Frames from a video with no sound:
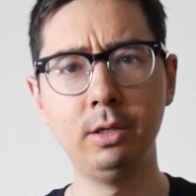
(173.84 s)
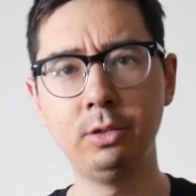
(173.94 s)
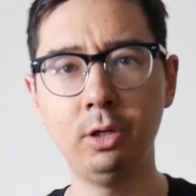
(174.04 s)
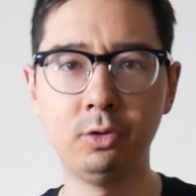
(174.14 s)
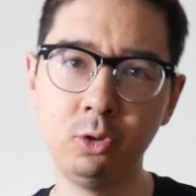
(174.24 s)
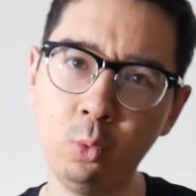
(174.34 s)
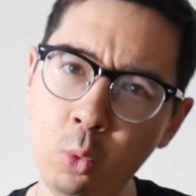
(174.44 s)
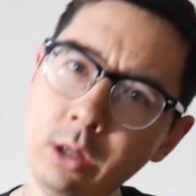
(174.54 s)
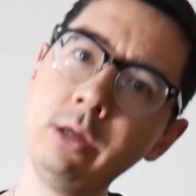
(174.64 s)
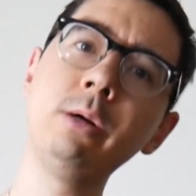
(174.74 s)
So to
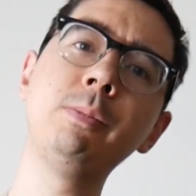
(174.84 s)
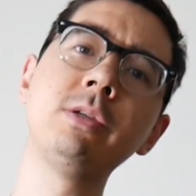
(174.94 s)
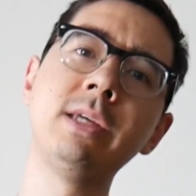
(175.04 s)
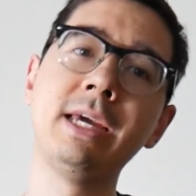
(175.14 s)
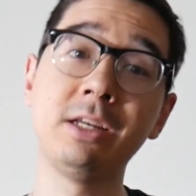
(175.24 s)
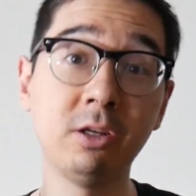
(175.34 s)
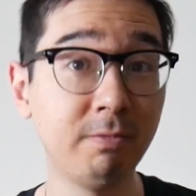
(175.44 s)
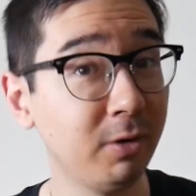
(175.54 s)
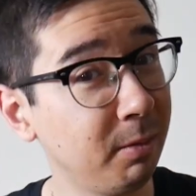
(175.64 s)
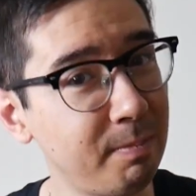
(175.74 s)
100%
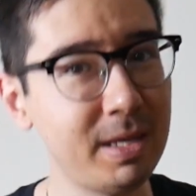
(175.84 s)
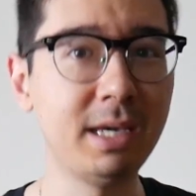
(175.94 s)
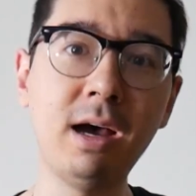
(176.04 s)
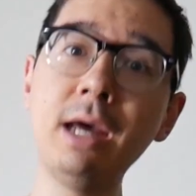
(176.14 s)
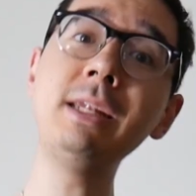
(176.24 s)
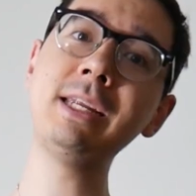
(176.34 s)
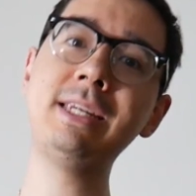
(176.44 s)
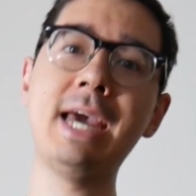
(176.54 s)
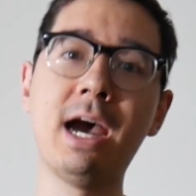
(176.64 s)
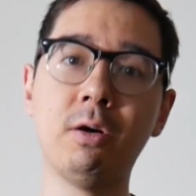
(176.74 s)
confirm beyond a
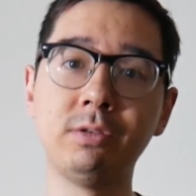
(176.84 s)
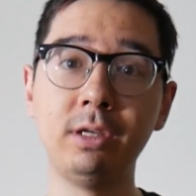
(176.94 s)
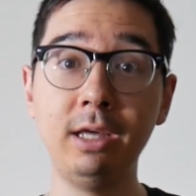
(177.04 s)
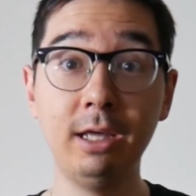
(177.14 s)
doubt